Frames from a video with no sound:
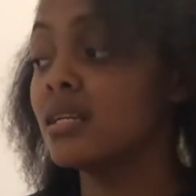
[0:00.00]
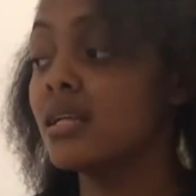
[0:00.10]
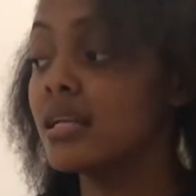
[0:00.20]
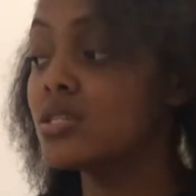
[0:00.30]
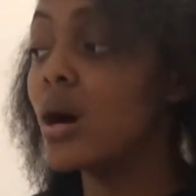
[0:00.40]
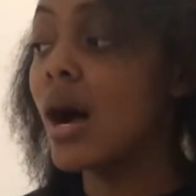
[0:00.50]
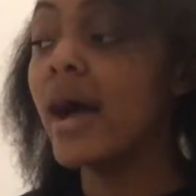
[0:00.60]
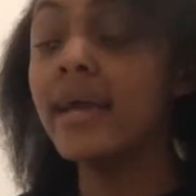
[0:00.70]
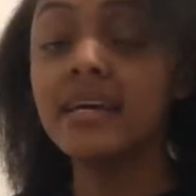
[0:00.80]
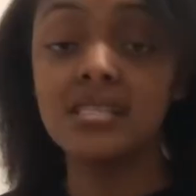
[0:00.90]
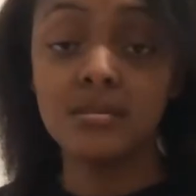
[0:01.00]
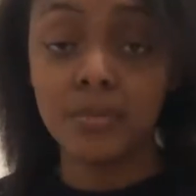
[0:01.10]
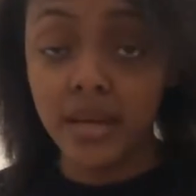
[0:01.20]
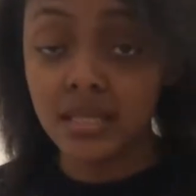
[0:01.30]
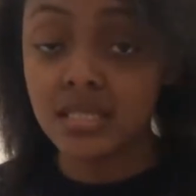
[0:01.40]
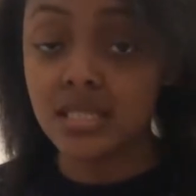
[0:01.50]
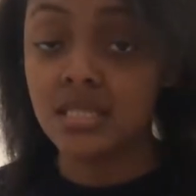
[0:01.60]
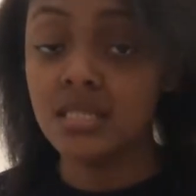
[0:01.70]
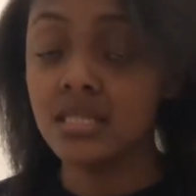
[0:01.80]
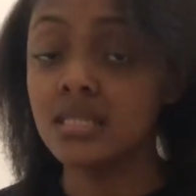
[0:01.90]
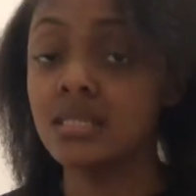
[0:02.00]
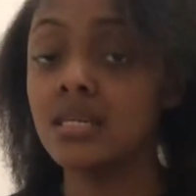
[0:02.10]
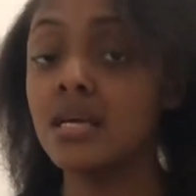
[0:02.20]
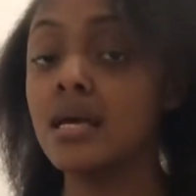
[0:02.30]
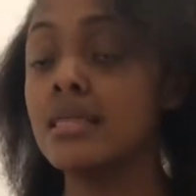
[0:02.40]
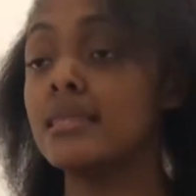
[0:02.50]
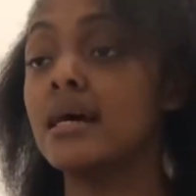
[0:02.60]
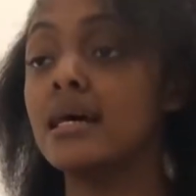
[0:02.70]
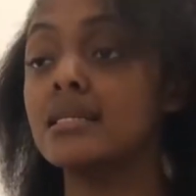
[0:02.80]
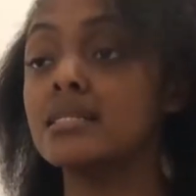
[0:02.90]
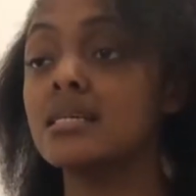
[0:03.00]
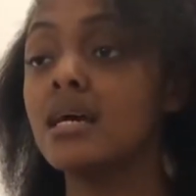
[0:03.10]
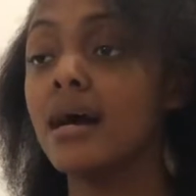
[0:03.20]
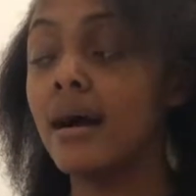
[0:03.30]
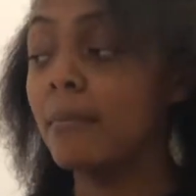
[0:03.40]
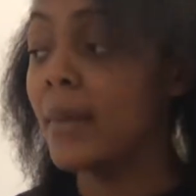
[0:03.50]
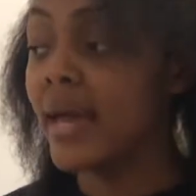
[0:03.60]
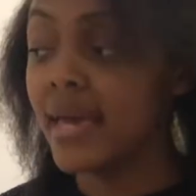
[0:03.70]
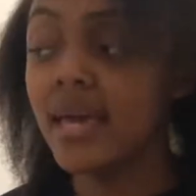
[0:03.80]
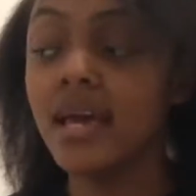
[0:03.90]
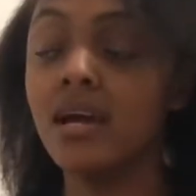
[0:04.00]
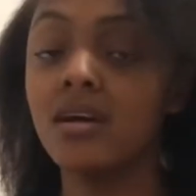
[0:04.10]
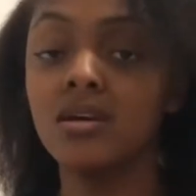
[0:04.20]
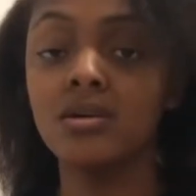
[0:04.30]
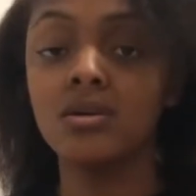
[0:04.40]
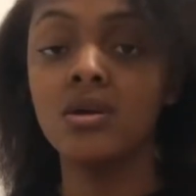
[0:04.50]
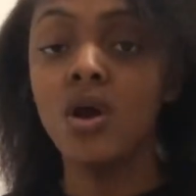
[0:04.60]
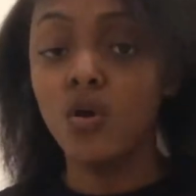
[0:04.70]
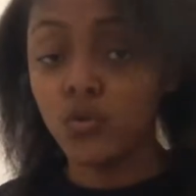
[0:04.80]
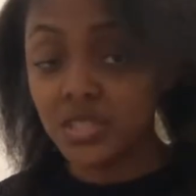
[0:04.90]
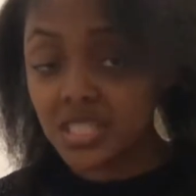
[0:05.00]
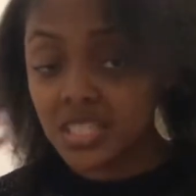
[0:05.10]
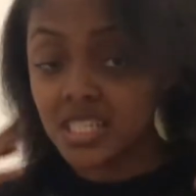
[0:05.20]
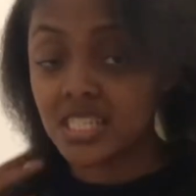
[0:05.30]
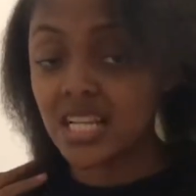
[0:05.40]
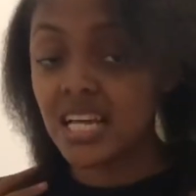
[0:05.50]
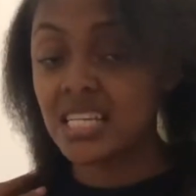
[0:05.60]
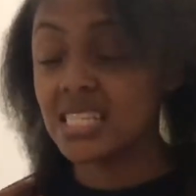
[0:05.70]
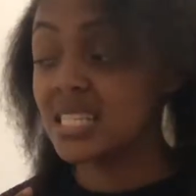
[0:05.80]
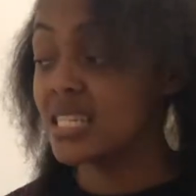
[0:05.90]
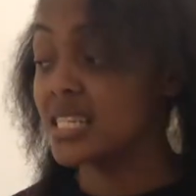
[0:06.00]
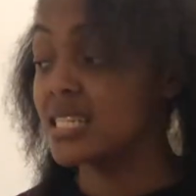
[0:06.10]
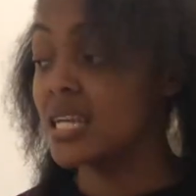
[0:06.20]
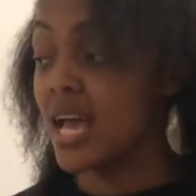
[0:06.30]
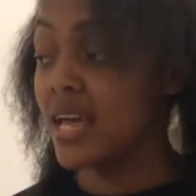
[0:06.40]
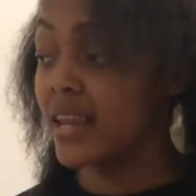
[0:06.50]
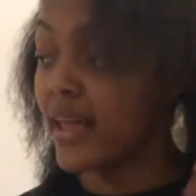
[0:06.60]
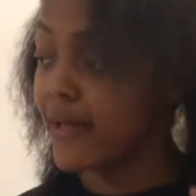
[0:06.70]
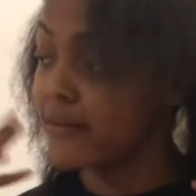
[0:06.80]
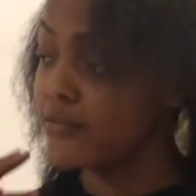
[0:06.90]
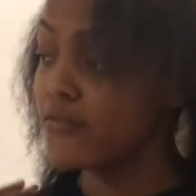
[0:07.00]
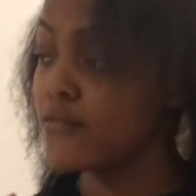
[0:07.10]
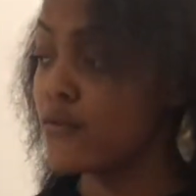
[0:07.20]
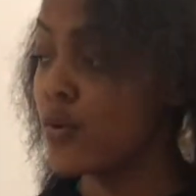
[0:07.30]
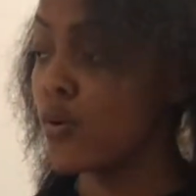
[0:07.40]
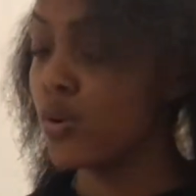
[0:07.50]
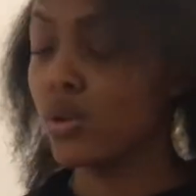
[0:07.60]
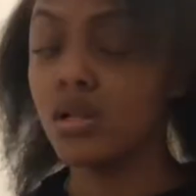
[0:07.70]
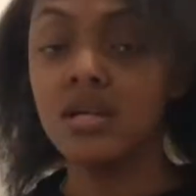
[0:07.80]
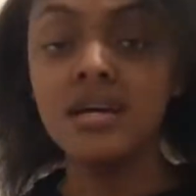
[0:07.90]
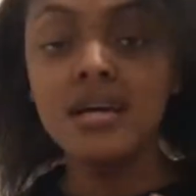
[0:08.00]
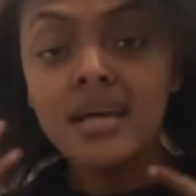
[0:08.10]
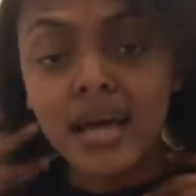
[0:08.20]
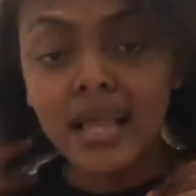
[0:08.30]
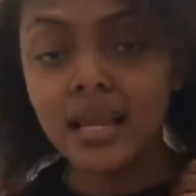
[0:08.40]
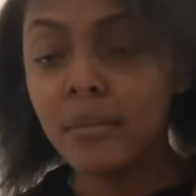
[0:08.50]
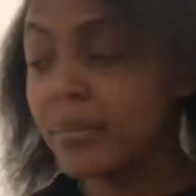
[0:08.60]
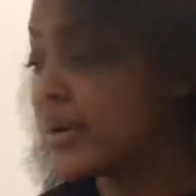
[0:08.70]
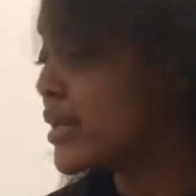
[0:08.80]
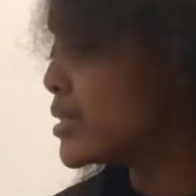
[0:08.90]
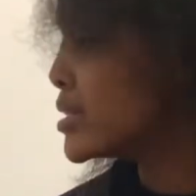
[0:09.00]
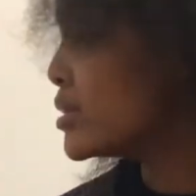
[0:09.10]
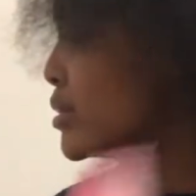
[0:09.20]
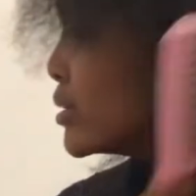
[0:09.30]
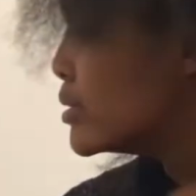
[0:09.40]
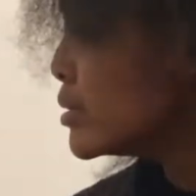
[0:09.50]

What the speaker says: So I expected that my hair would just like sit and like fall, and but look,